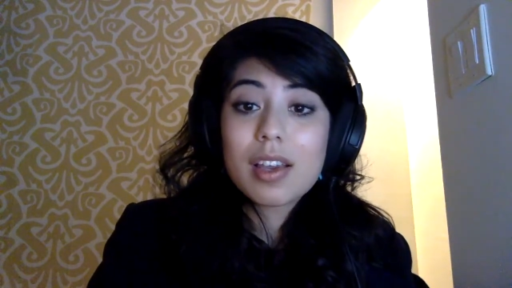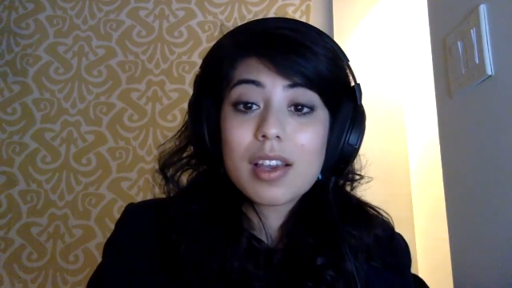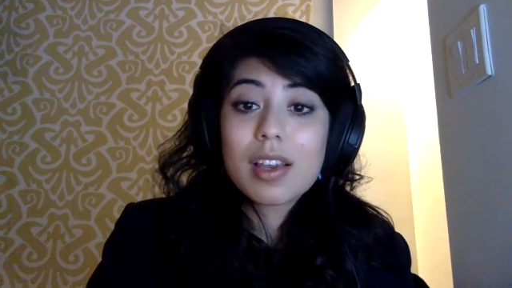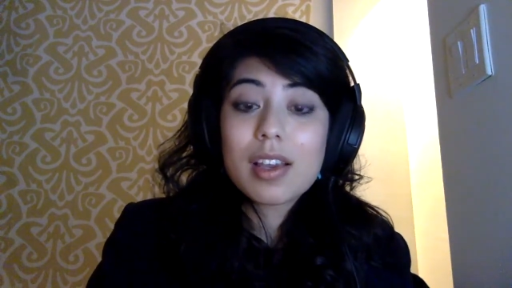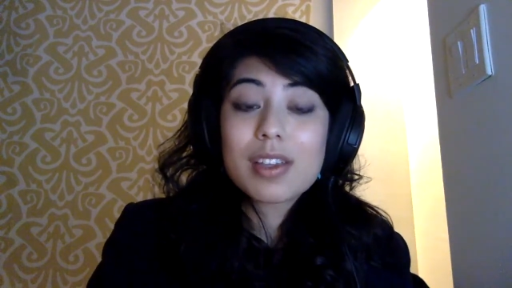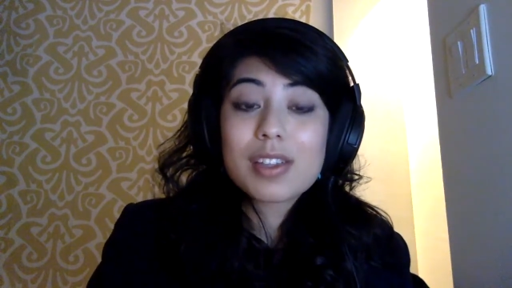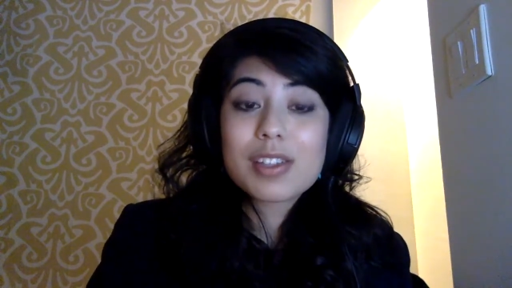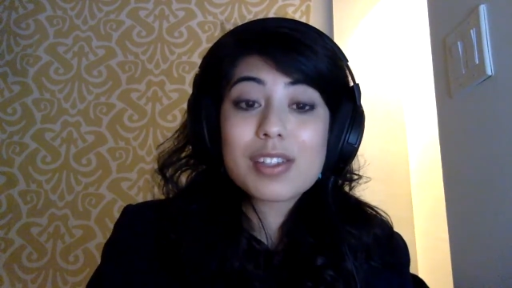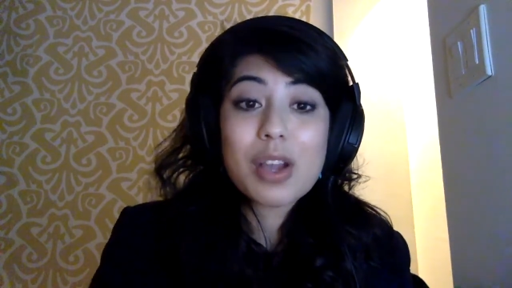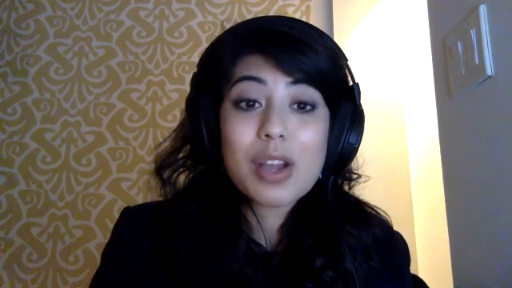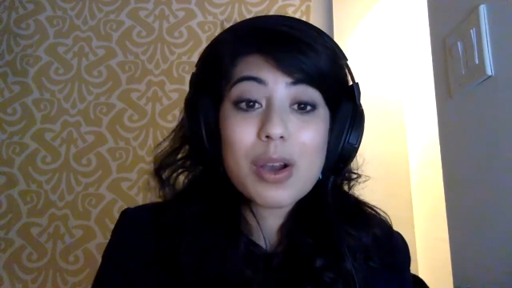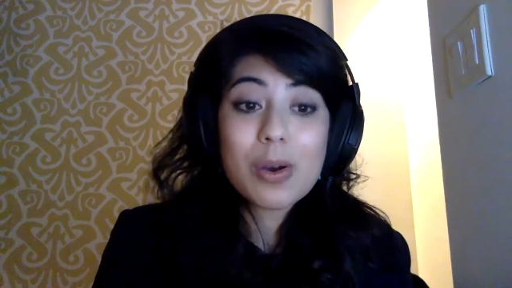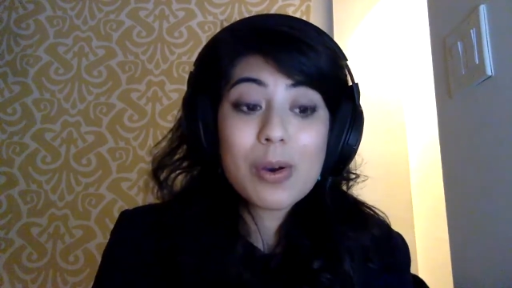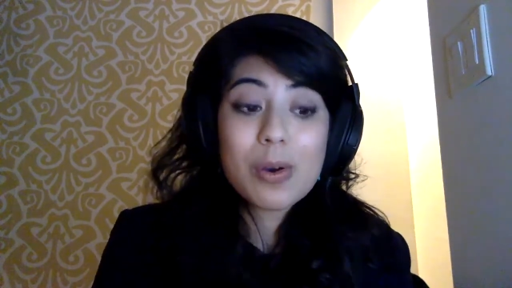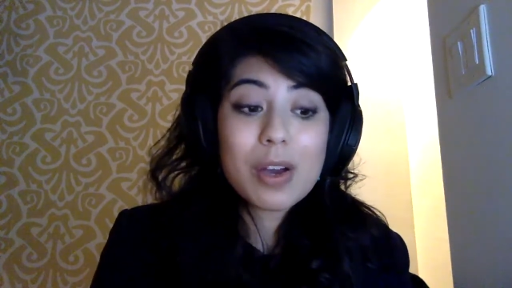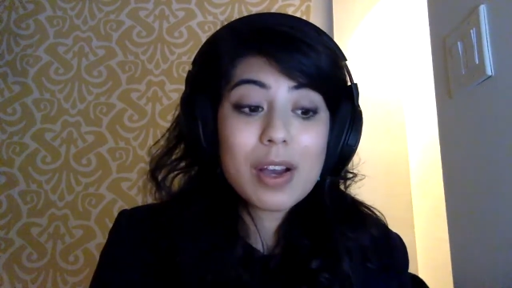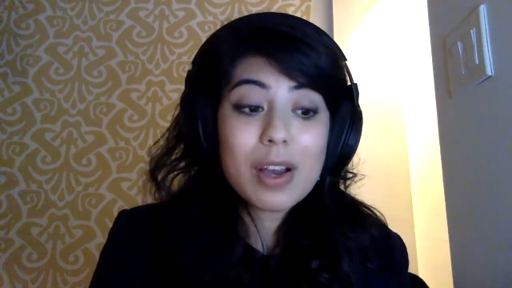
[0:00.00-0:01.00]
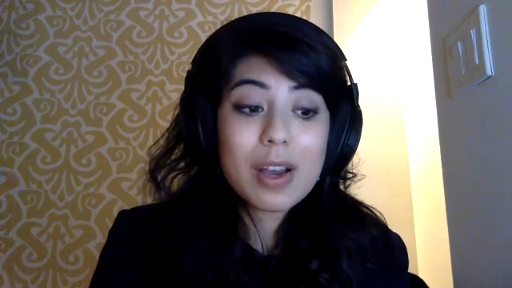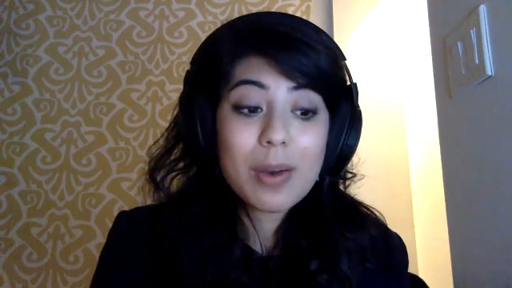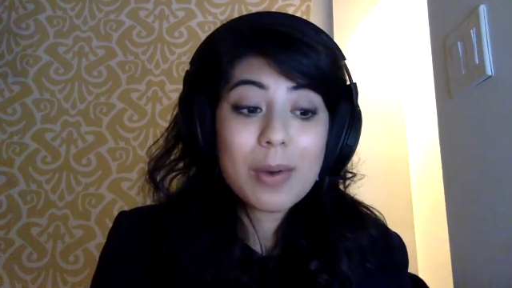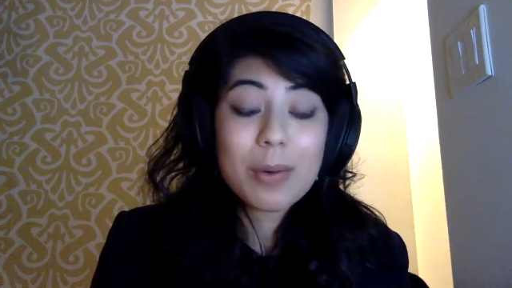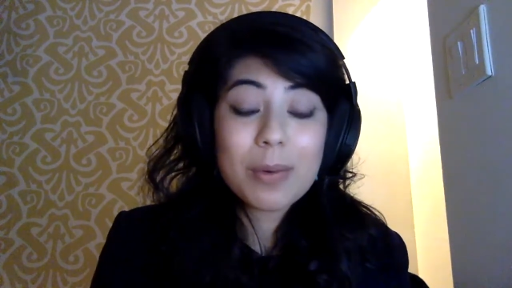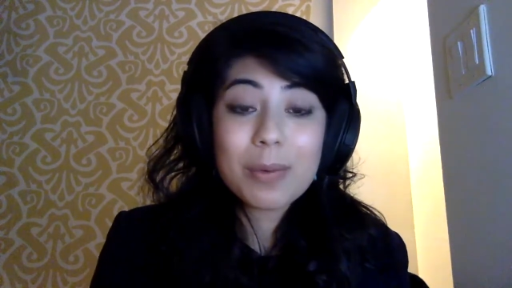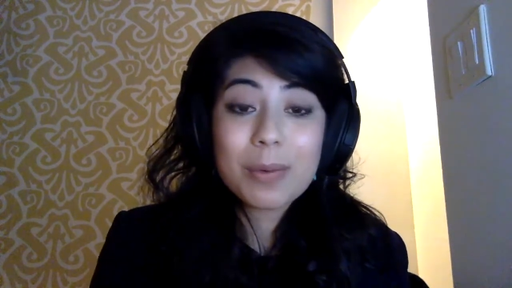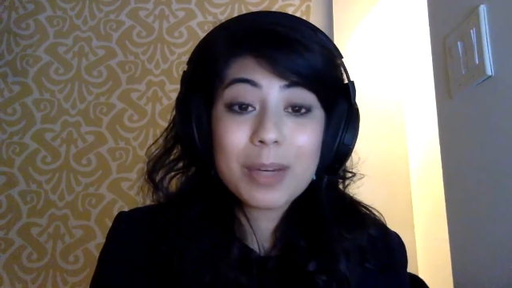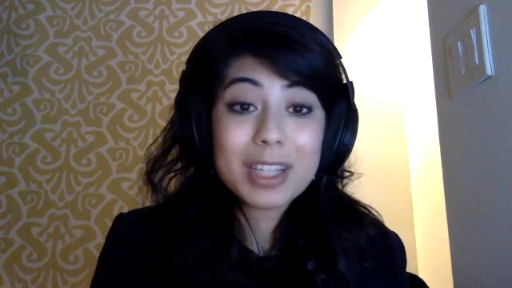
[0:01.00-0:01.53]
So
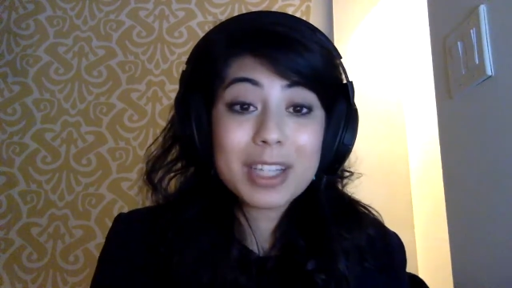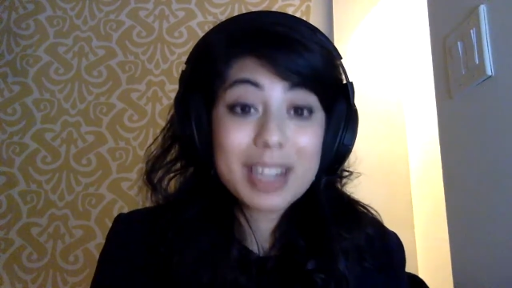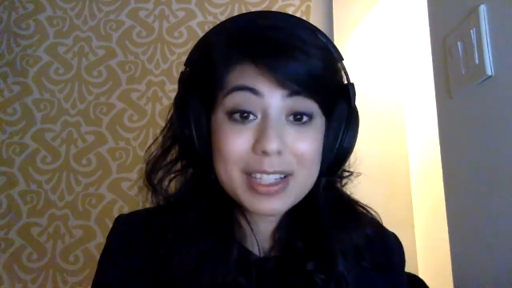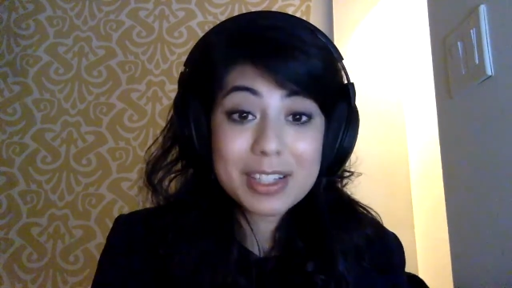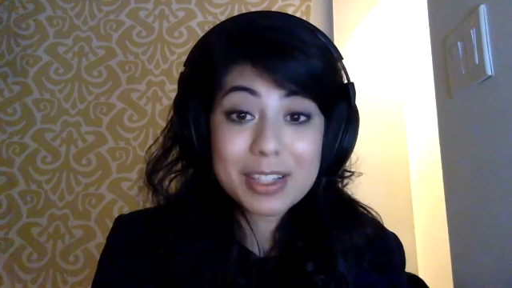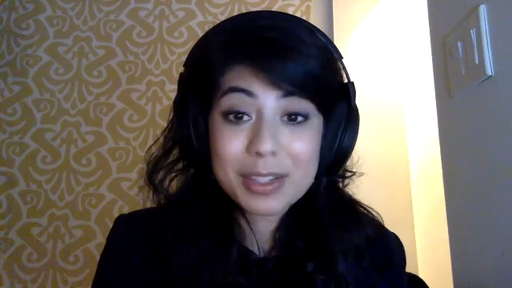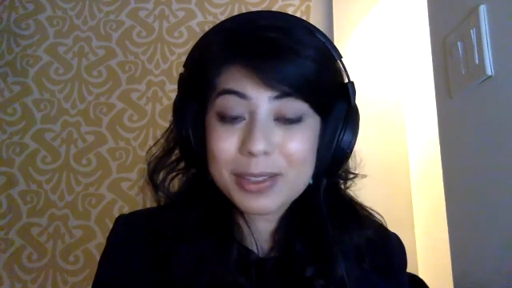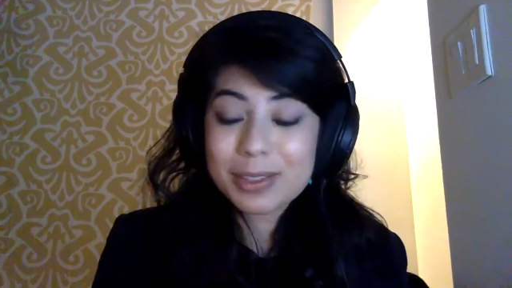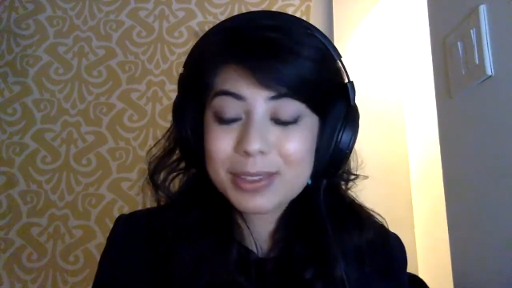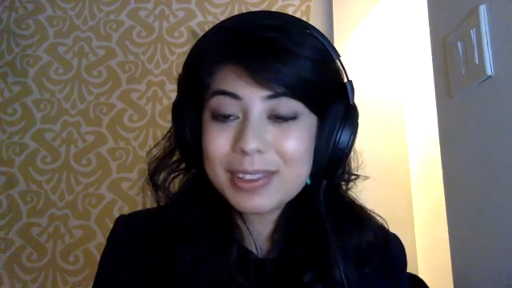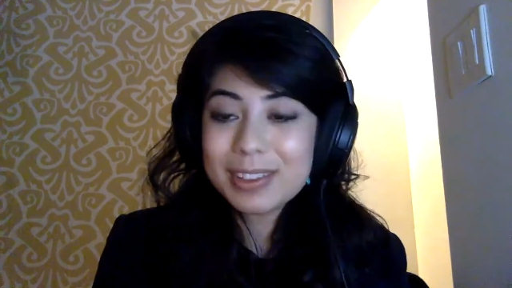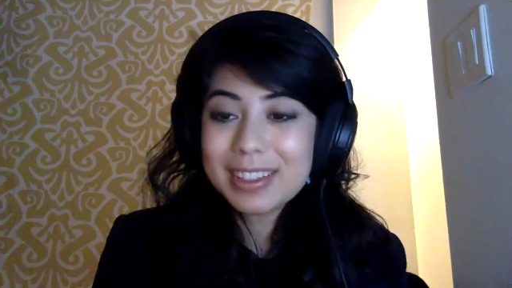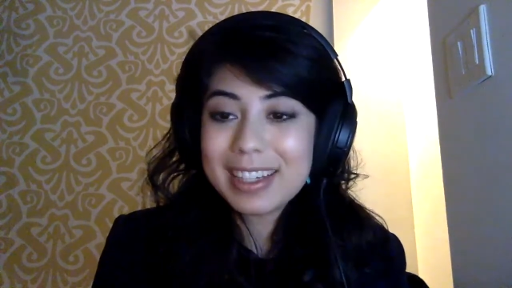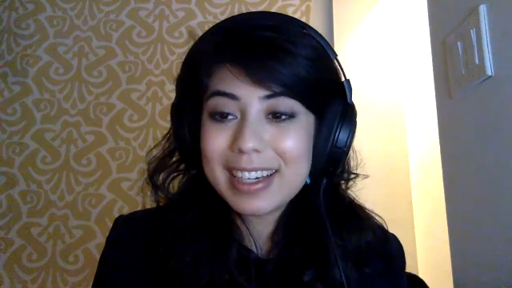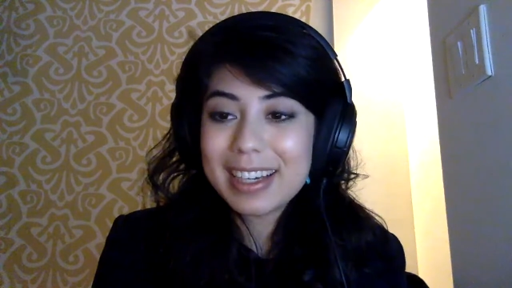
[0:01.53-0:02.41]
what did I do?